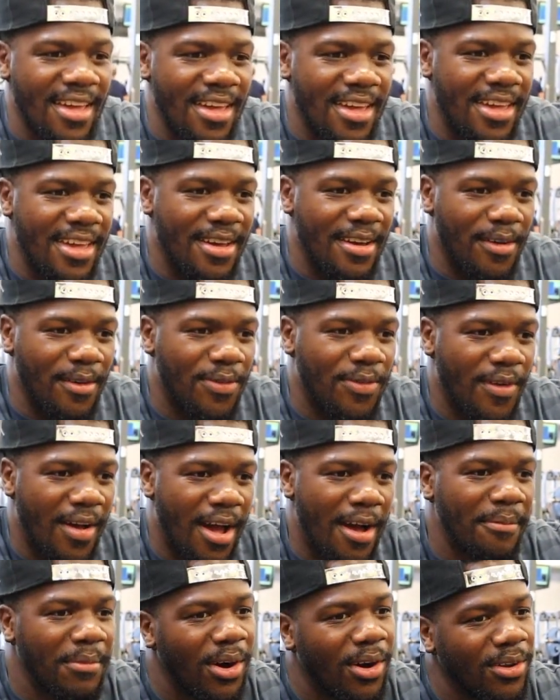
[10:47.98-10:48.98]
if
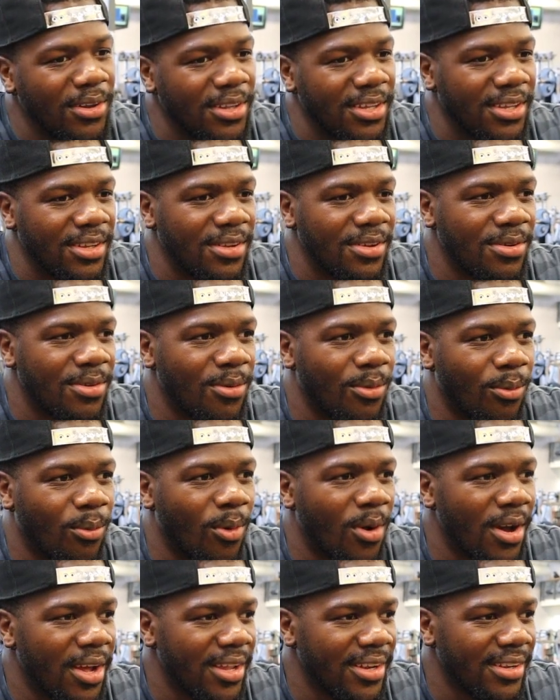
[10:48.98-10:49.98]
I'm only
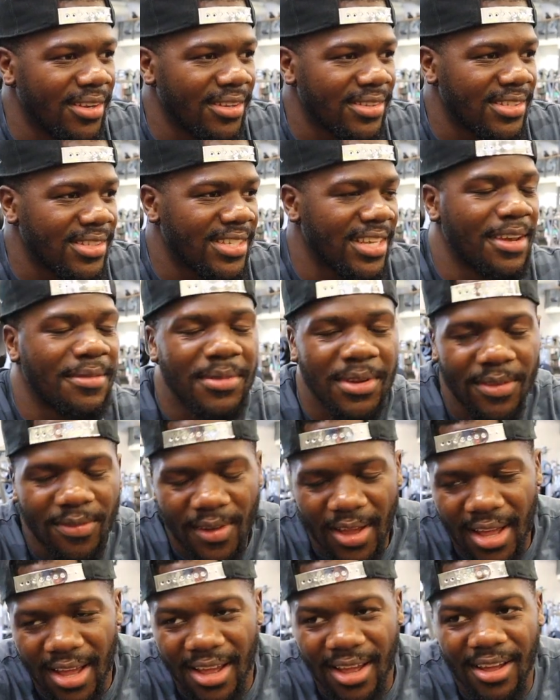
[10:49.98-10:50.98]

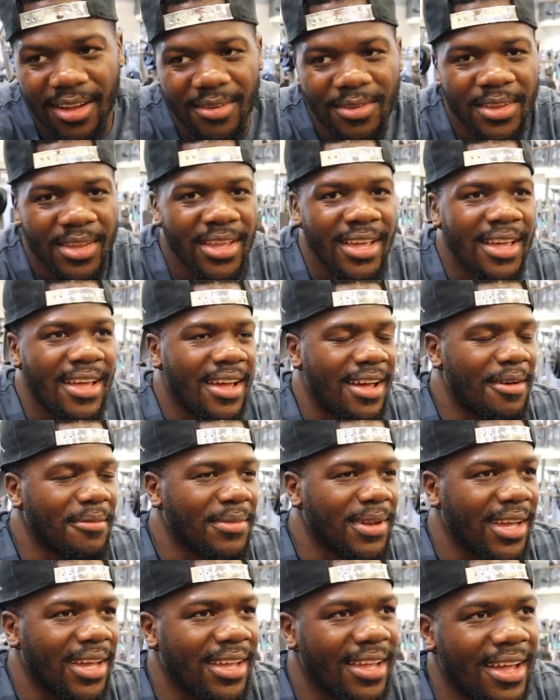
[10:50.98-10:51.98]
175, I'm
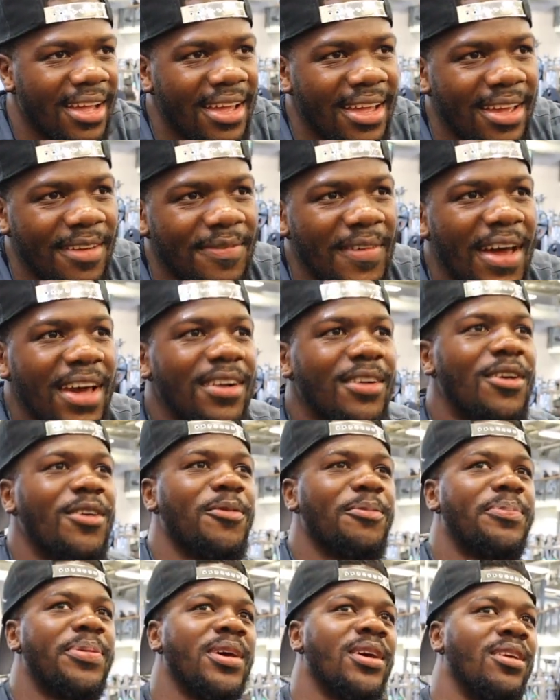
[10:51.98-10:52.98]
like, if I
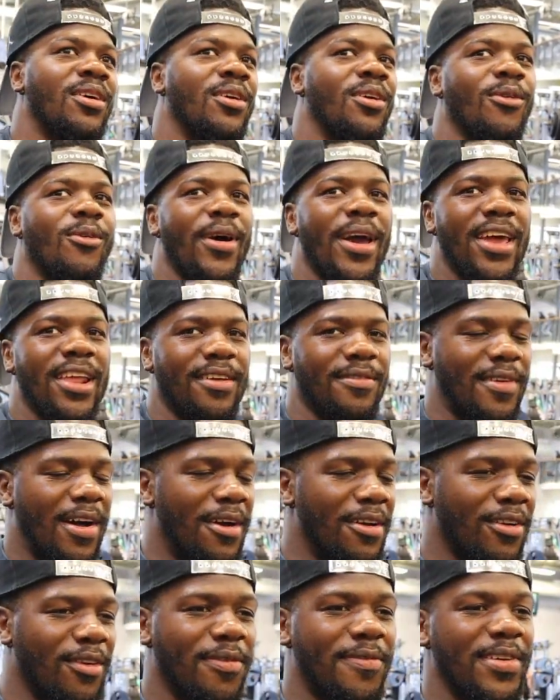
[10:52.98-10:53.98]
don't put on weight, if
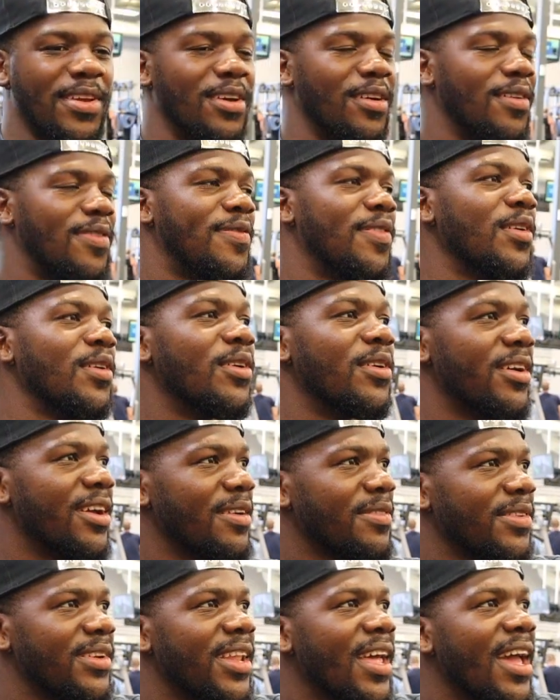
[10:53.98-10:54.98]
I don't feel full
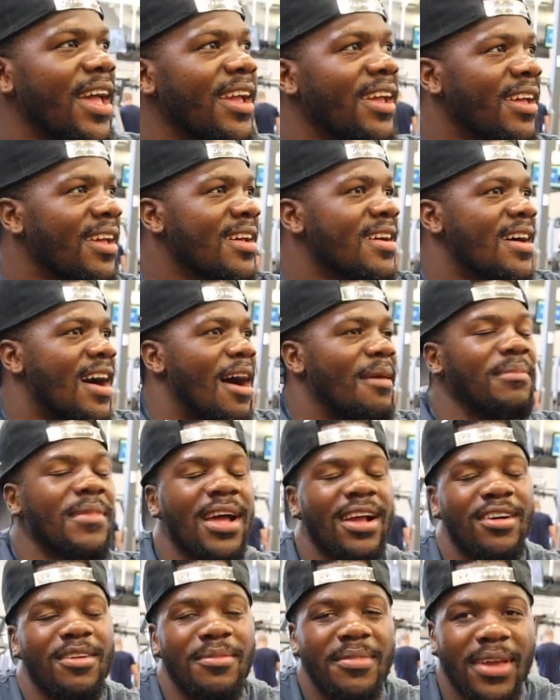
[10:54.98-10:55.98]
every day, I'm
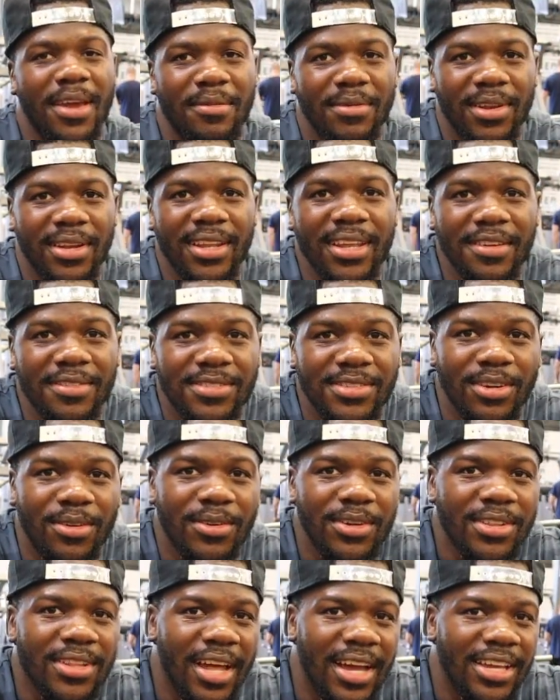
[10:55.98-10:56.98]
not gonna be able to lift. So
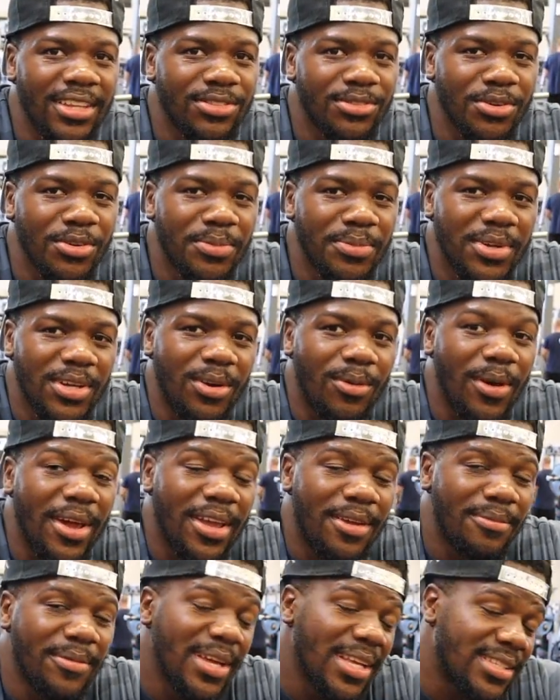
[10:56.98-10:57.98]
it like threw me
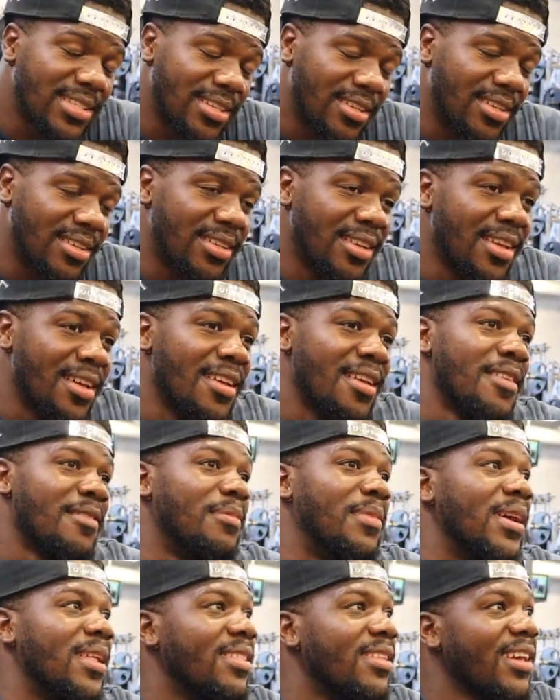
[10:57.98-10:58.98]
away mentally.
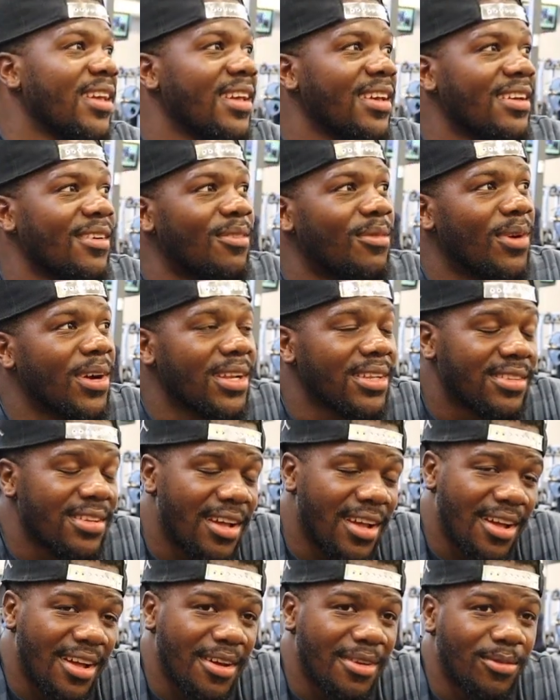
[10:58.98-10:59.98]
But then one
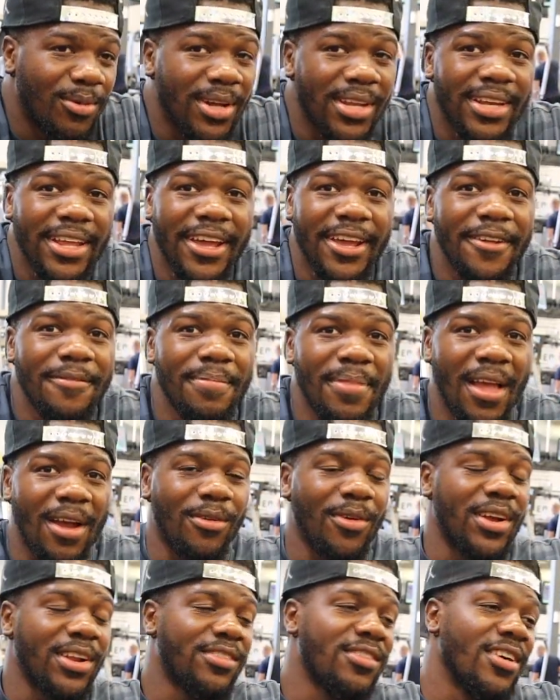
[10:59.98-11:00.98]
day, I
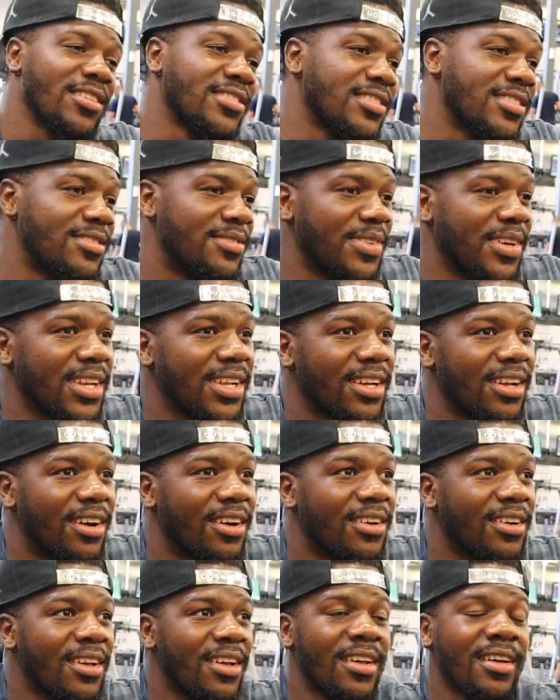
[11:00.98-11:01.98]
ran across this video,
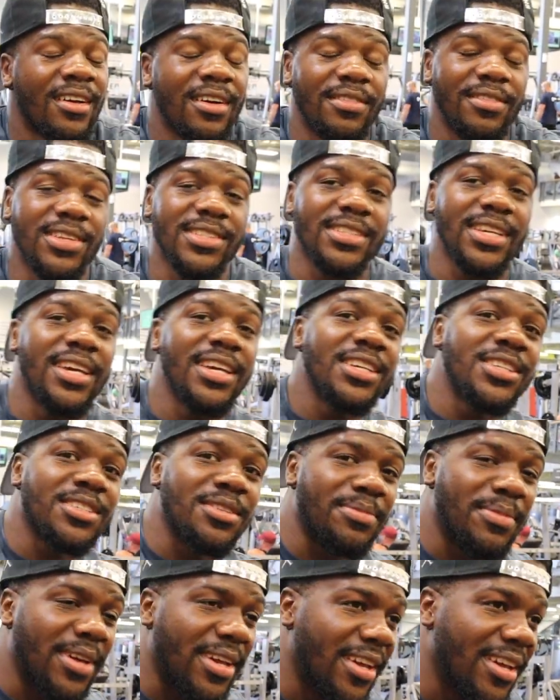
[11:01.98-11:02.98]
this
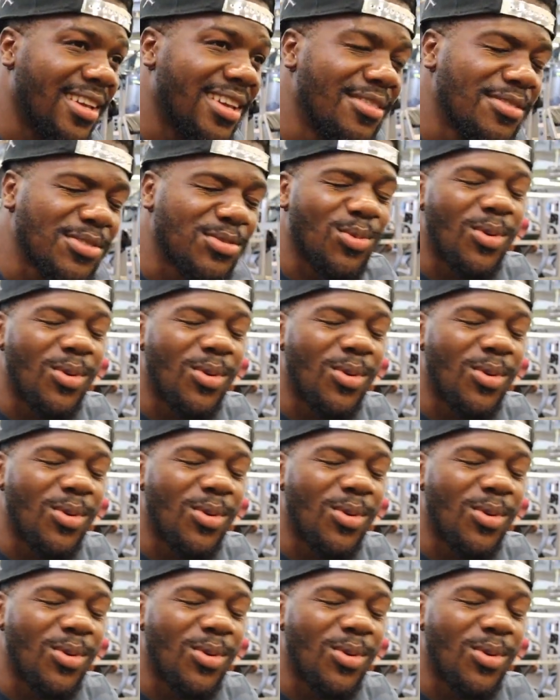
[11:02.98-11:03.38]
Asian man, he was